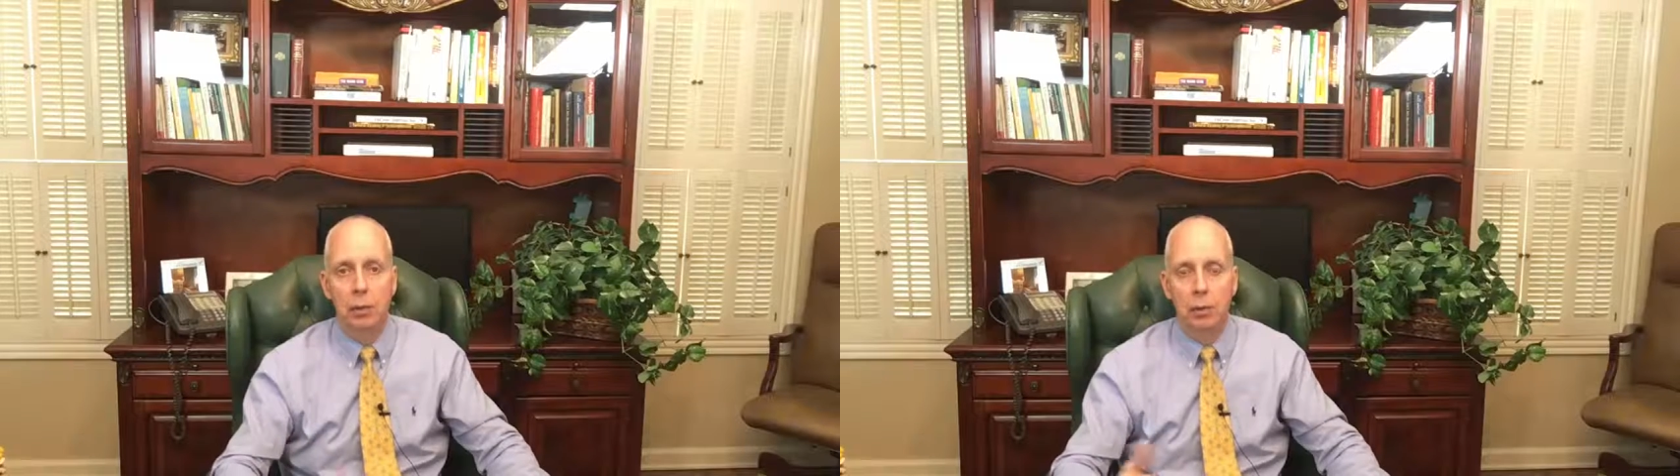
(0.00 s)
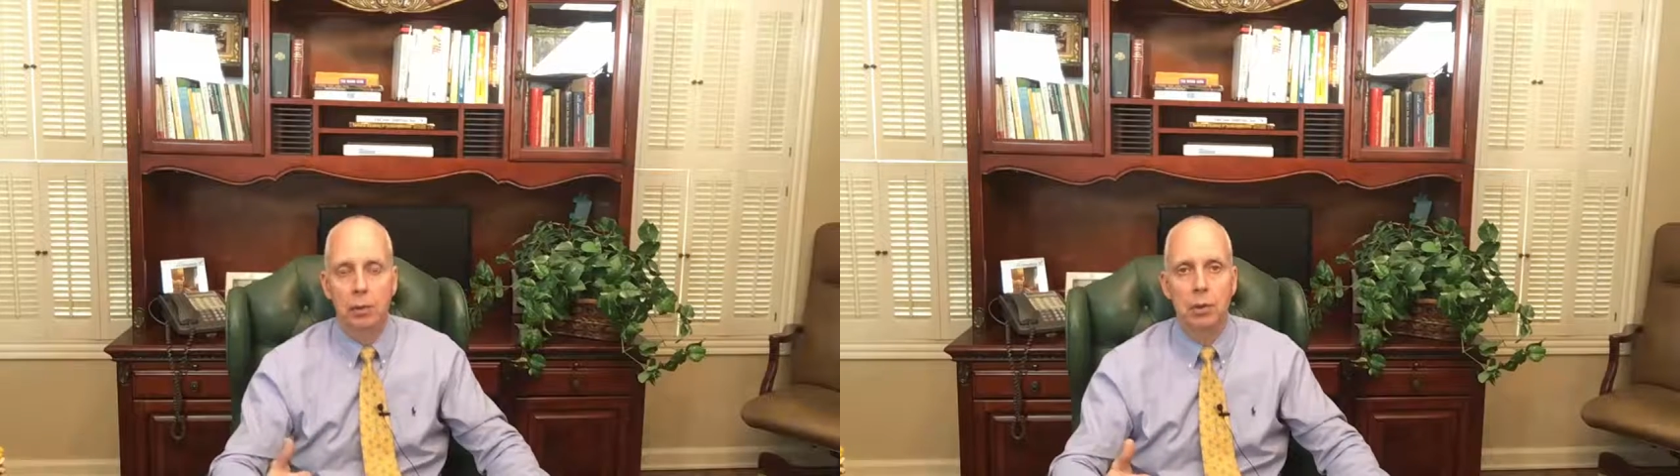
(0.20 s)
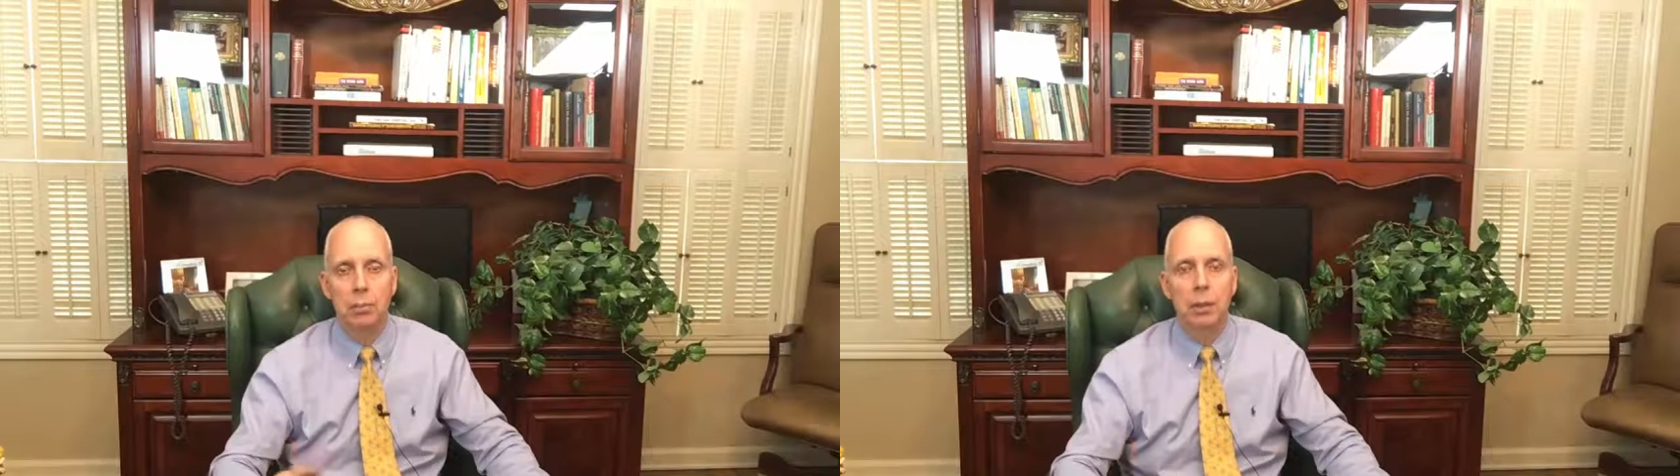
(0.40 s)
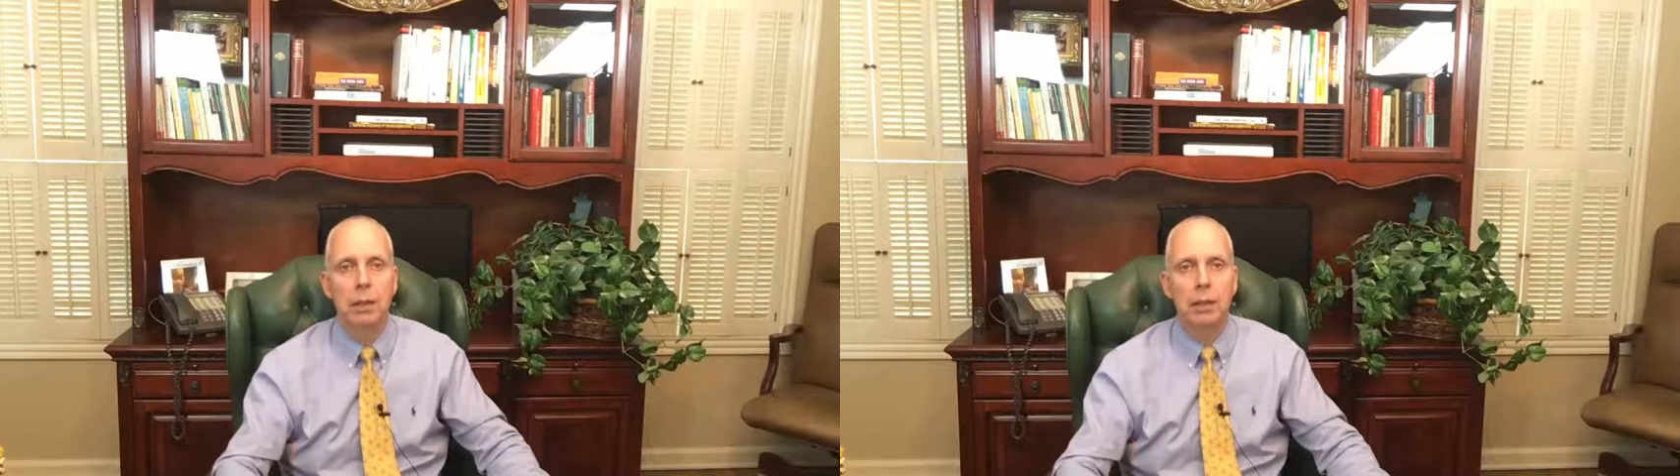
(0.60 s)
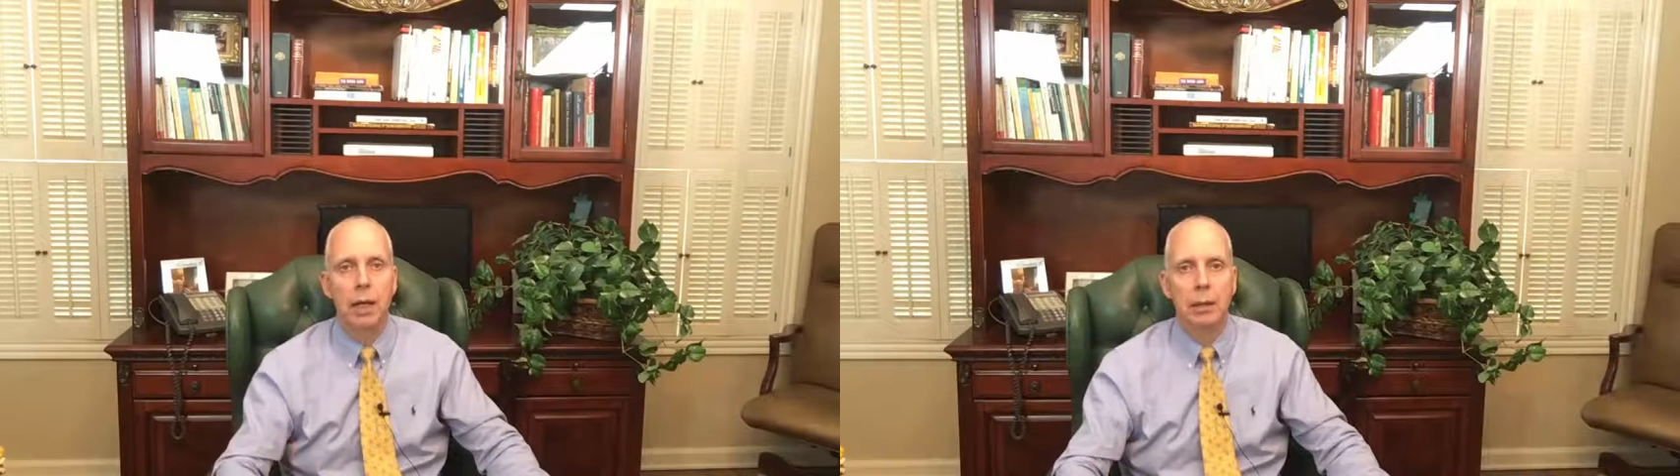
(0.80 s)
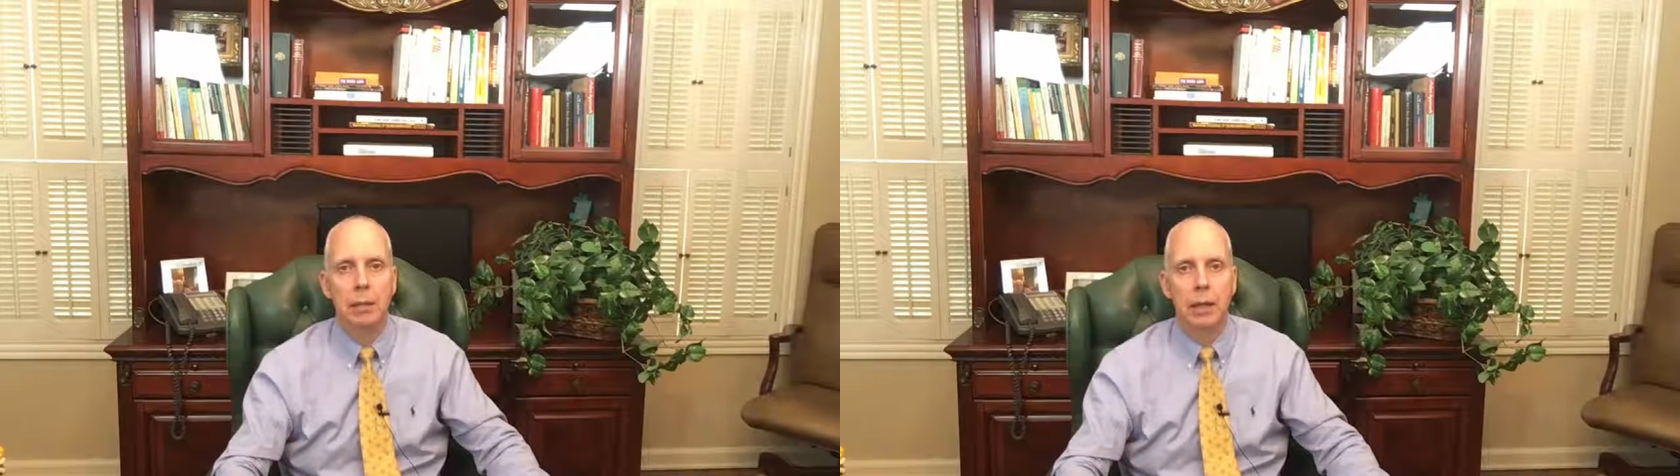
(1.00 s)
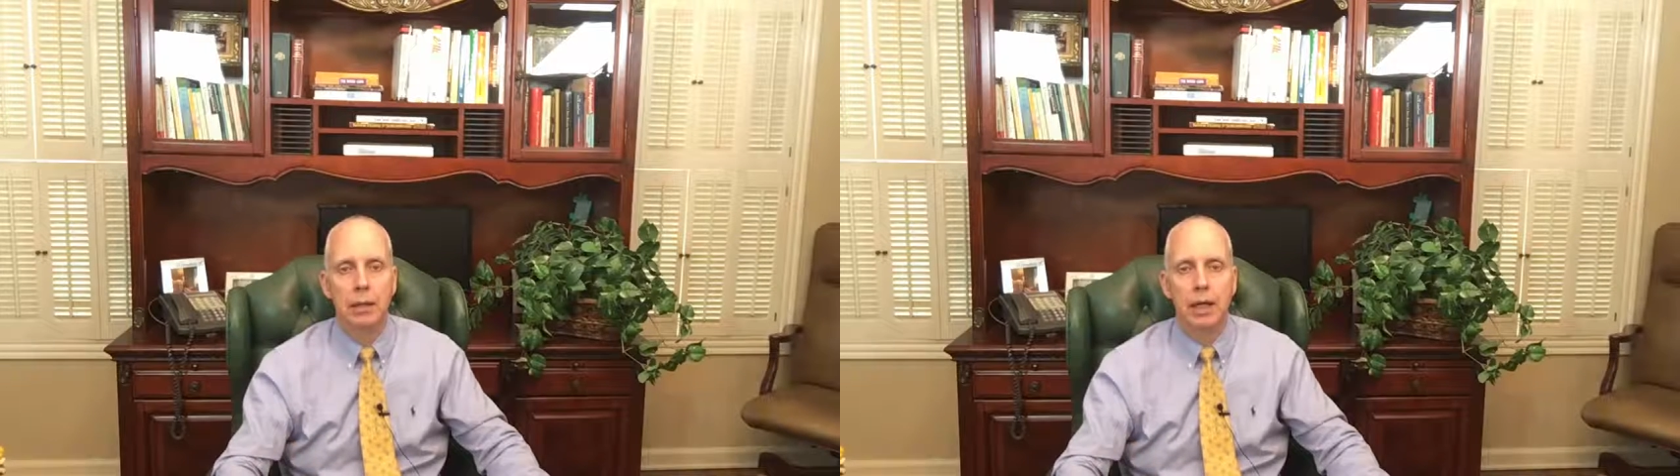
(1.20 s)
although it could be a diabetic,